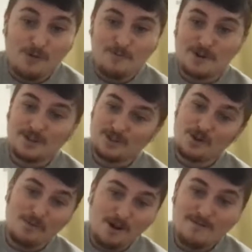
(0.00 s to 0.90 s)
Wood to draw
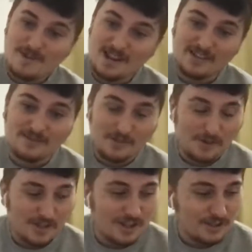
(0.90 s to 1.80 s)
Pompey and
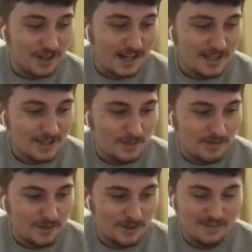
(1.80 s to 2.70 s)
for Jason to be
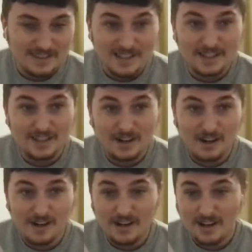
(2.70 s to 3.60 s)
fuming. Yeah,
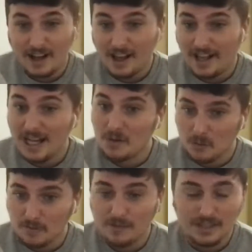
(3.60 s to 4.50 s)
it
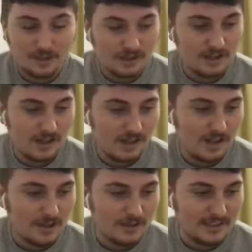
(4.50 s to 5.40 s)
would be just our
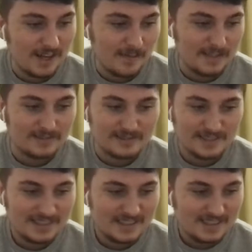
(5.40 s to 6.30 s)
luck, wouldn't it? I mean,
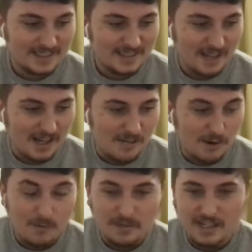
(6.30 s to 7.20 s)

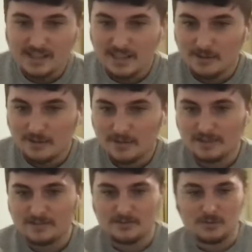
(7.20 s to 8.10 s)
Pompey easily would have
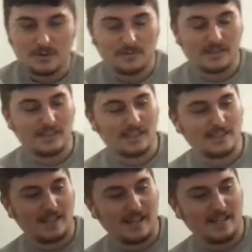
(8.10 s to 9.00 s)
been
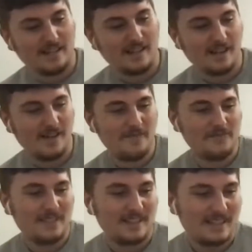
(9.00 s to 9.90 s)
insane. I'm
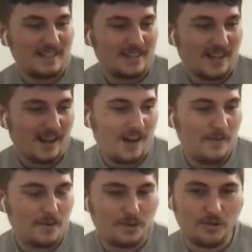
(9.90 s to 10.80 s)

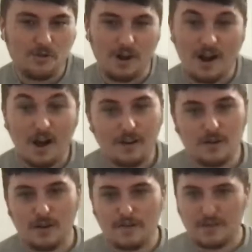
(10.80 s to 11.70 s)
not sure. I've
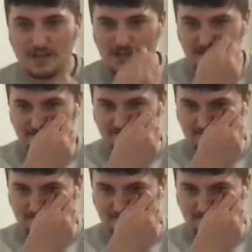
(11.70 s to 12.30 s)
got a feeling